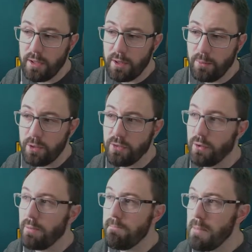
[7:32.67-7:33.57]
you've
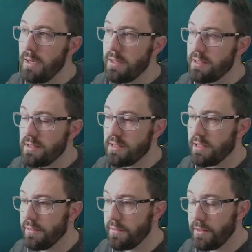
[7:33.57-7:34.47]
got millions in
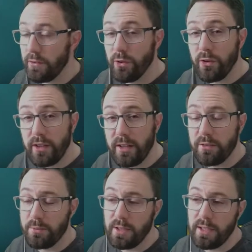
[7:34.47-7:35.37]
silver and you've got nothing else
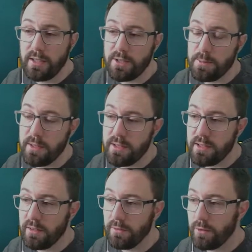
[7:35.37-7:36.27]
really to spend your
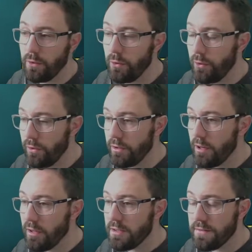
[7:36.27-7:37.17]
silver on other than
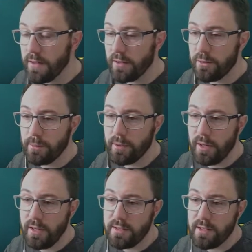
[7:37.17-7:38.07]
artifact
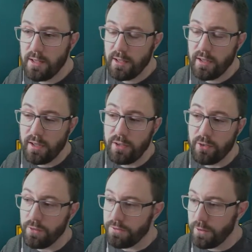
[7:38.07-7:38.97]
upgrades, and you've
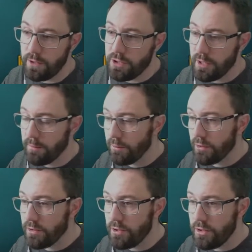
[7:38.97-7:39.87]
got fully champ
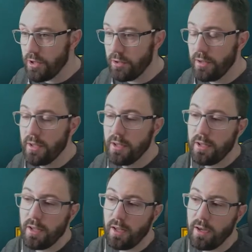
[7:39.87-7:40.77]
roster done,
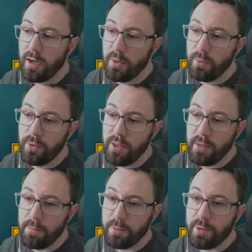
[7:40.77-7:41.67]
I would
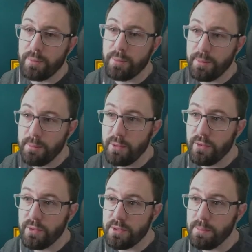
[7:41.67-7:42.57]
then probably move
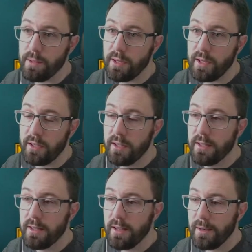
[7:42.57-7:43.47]
on to buying
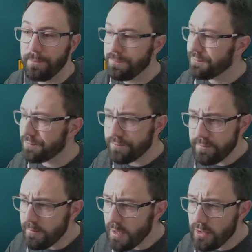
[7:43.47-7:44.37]

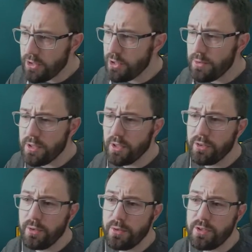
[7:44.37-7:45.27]
the 2-star
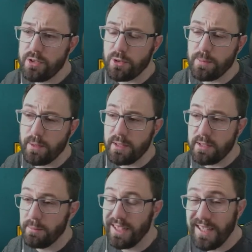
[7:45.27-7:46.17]
dudes, just because
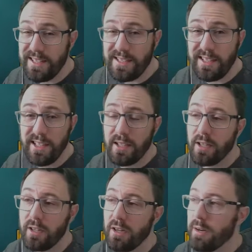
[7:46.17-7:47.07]
I'm lazy and I
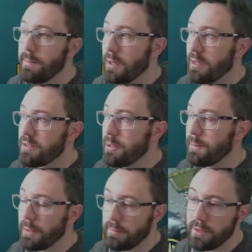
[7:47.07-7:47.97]
can't be arsed
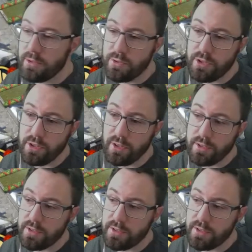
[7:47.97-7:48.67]
opening mystery shards.